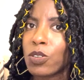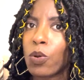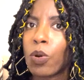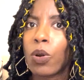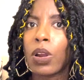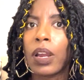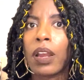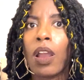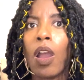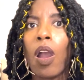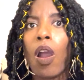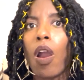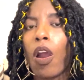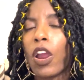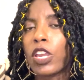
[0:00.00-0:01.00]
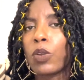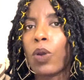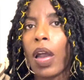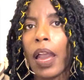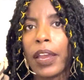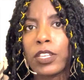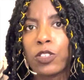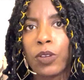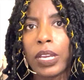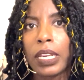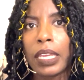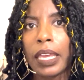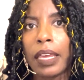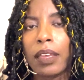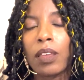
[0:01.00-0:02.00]
or are you hydrating
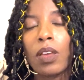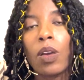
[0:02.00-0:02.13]
it?